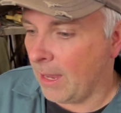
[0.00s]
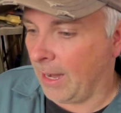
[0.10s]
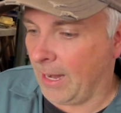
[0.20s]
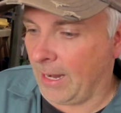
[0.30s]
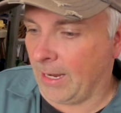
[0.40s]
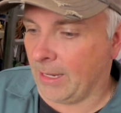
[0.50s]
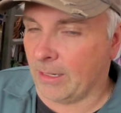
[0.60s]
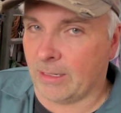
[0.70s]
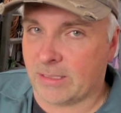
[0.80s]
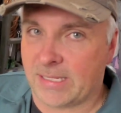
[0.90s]

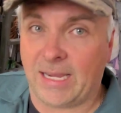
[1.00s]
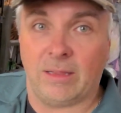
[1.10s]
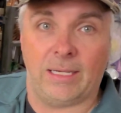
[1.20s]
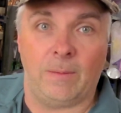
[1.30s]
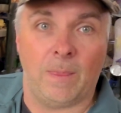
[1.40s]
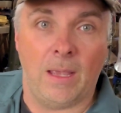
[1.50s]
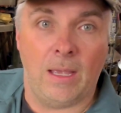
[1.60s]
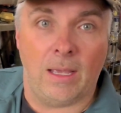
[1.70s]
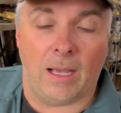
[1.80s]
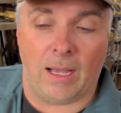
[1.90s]
And secondly,
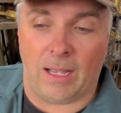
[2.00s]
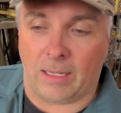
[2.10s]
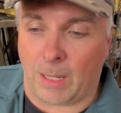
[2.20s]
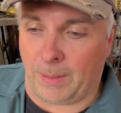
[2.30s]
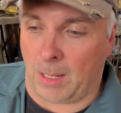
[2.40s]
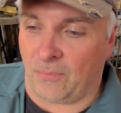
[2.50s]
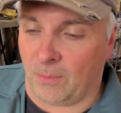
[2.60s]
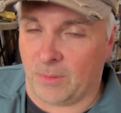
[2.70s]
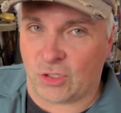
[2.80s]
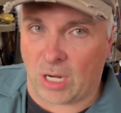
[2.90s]
coming up
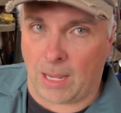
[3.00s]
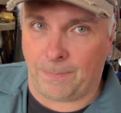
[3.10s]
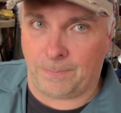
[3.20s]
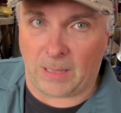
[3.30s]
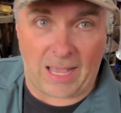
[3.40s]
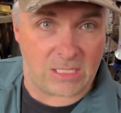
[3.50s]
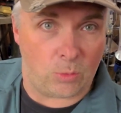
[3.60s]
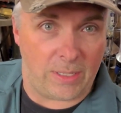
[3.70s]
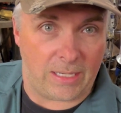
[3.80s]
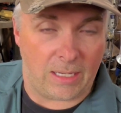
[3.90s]
from the shop last
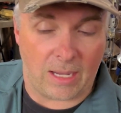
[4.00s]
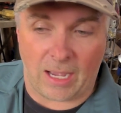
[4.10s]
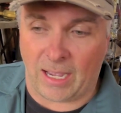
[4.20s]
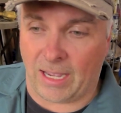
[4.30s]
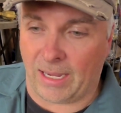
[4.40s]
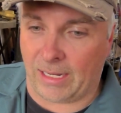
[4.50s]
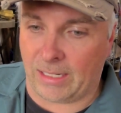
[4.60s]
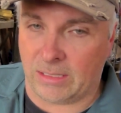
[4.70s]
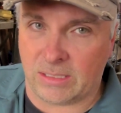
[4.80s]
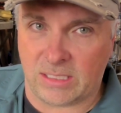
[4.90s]
week,
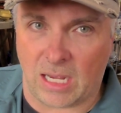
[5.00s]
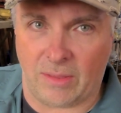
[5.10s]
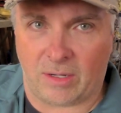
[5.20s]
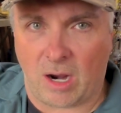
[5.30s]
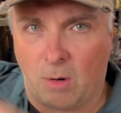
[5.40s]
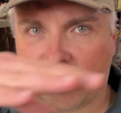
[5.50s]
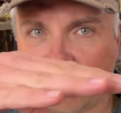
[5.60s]
I saw the car was